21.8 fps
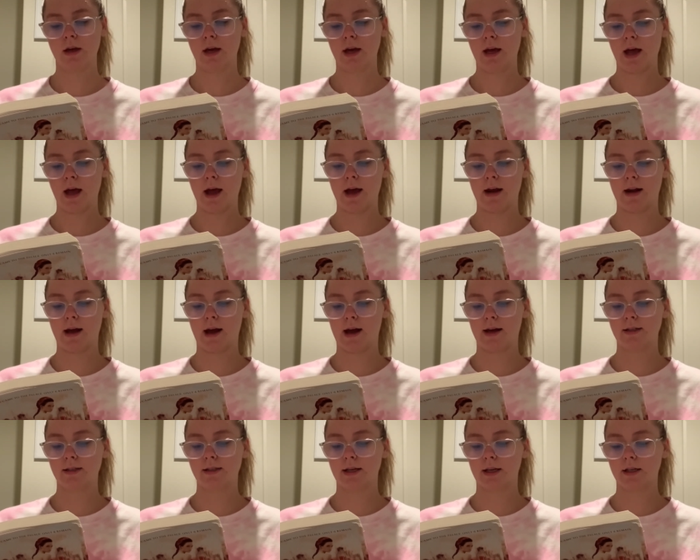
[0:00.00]
Anne
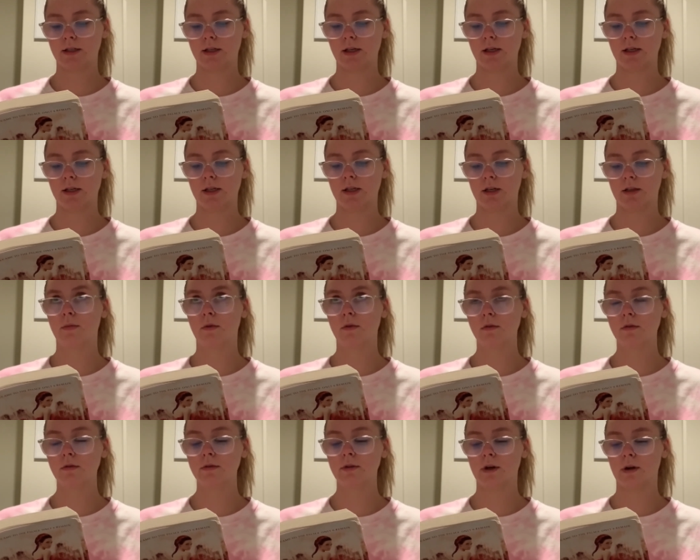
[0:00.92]
asked as she
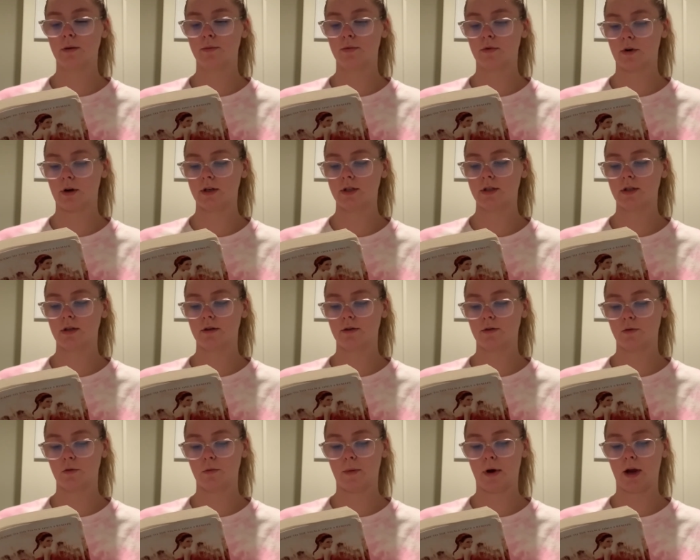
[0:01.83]
pulled a brush
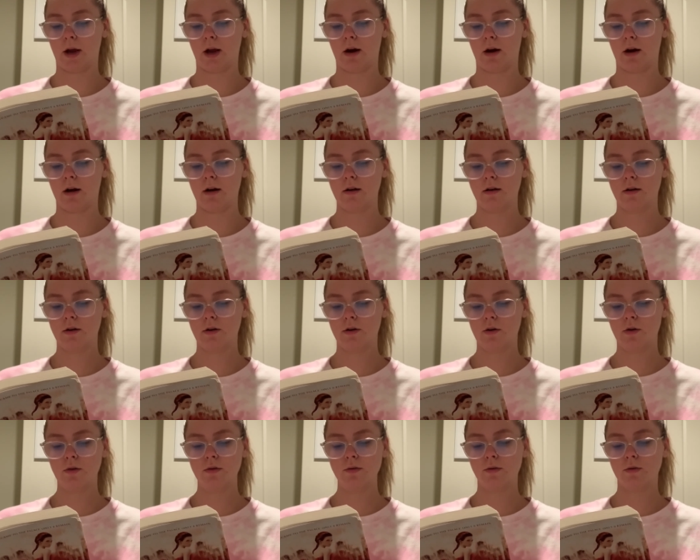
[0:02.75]
through my hair.
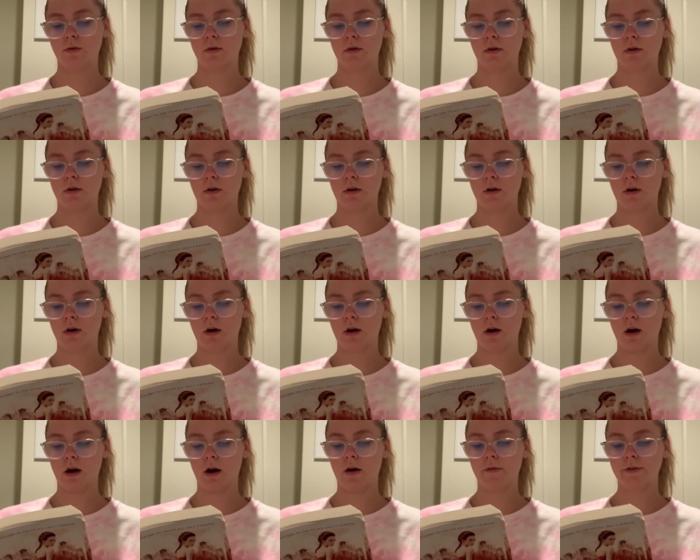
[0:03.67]
Who?
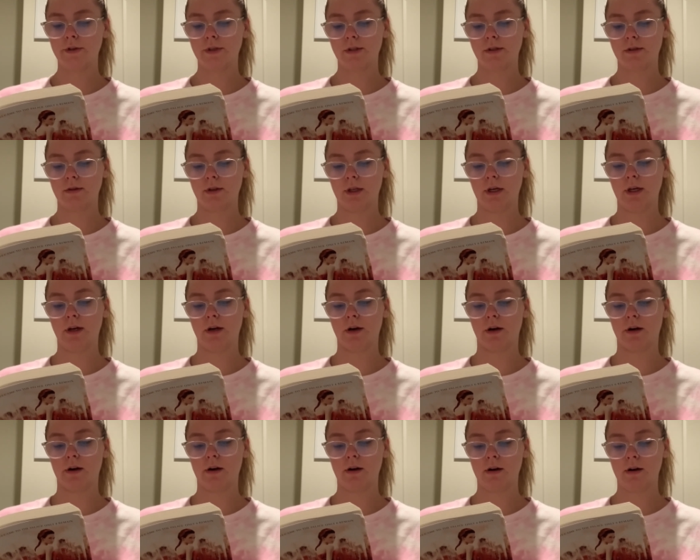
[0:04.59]
Officer
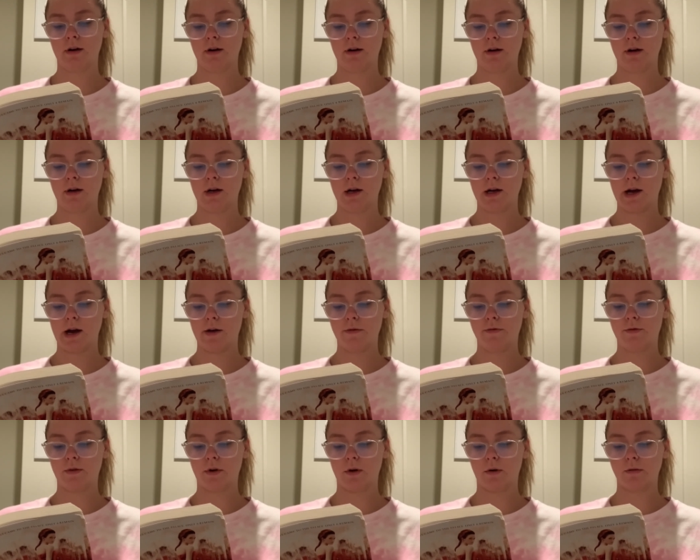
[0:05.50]
Leger. I
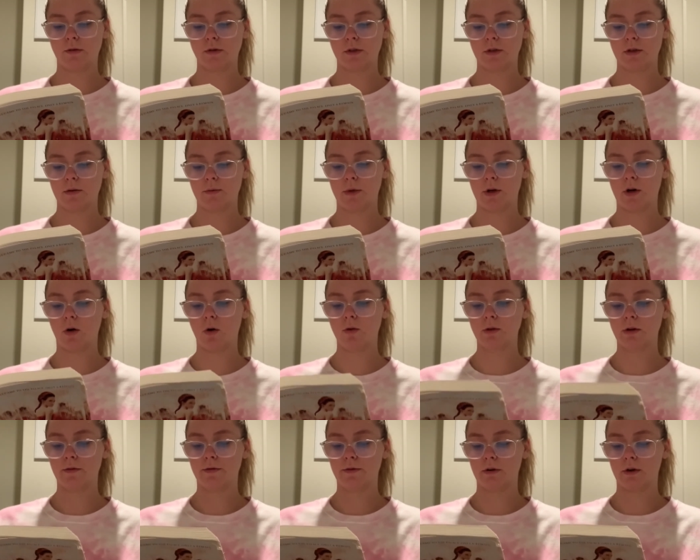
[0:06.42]
froze, but
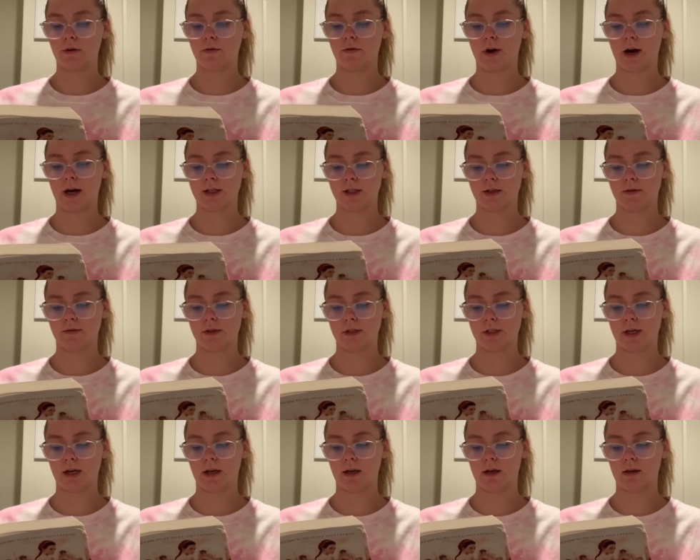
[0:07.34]
only for a fraction of a
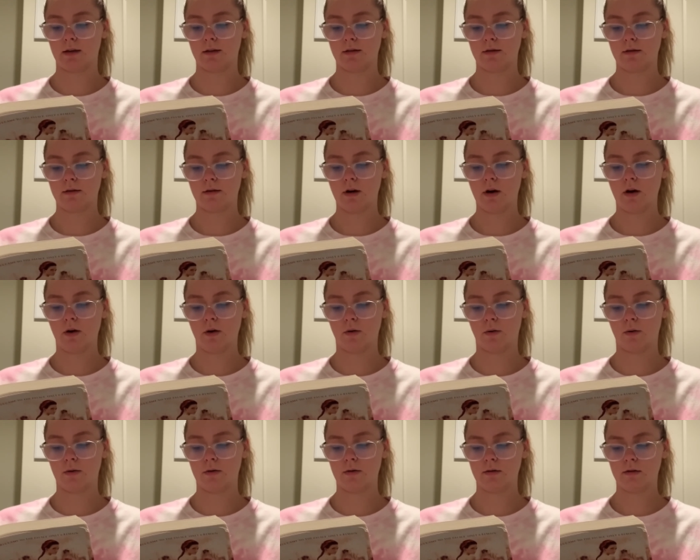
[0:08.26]
second.
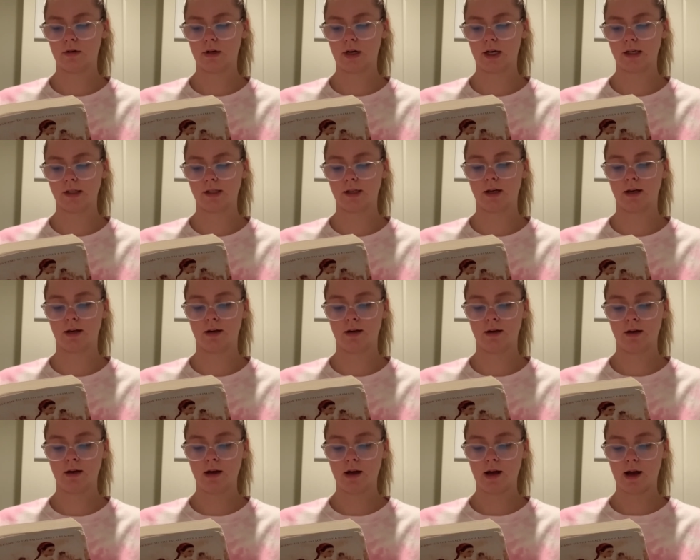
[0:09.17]
Oh, I said.
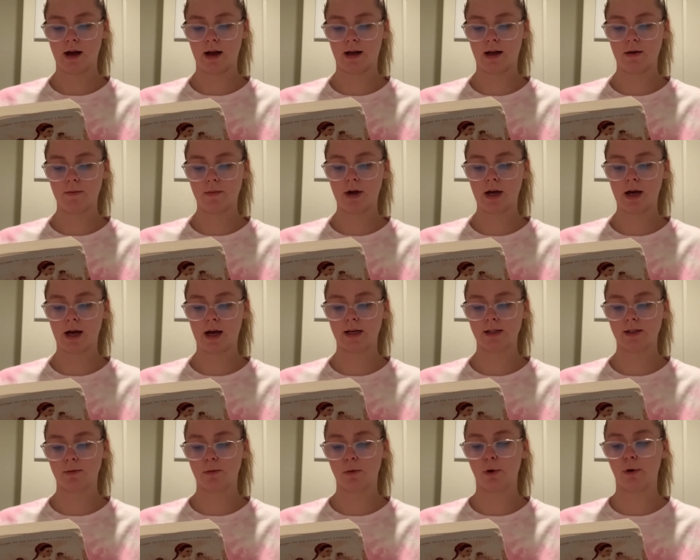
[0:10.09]
I kept my
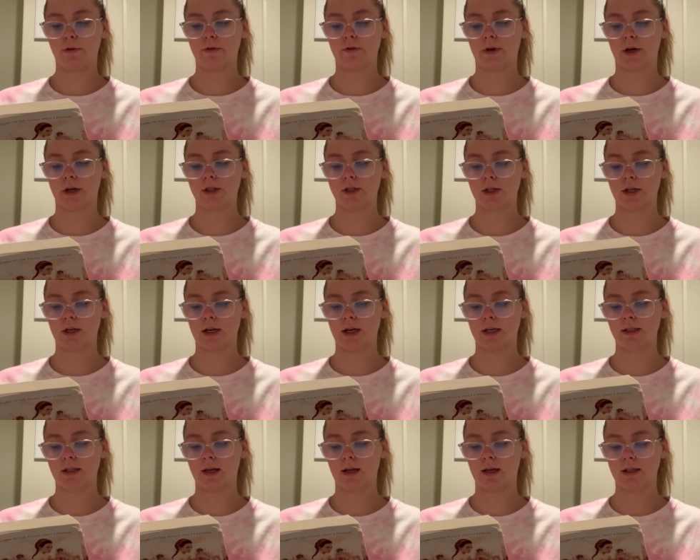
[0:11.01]
eyes on my reflection
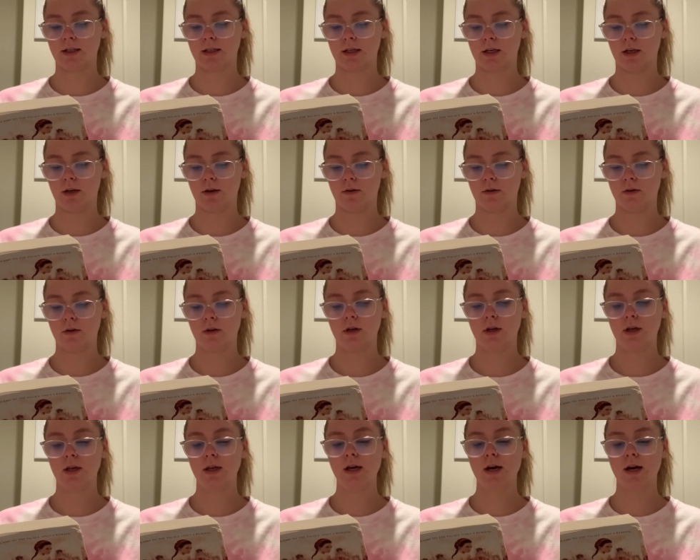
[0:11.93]
as they continued.
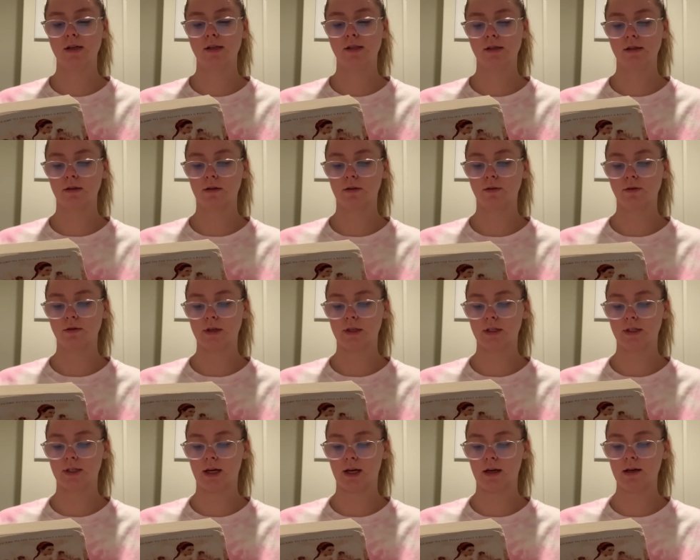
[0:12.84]
Yes, Lucy
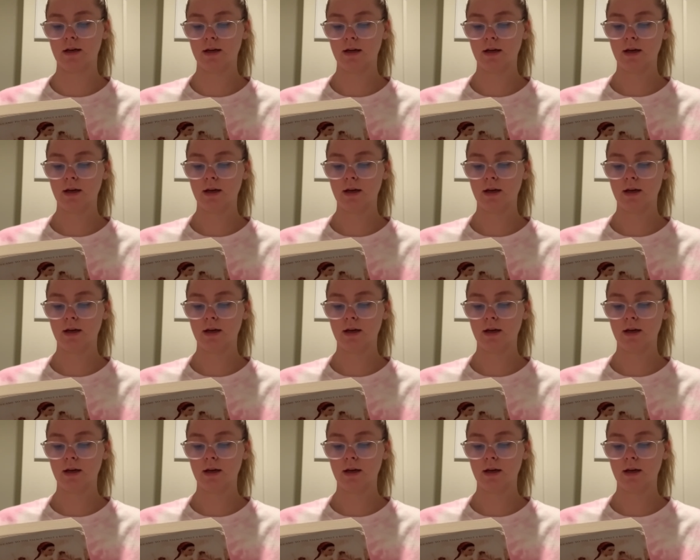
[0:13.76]
said.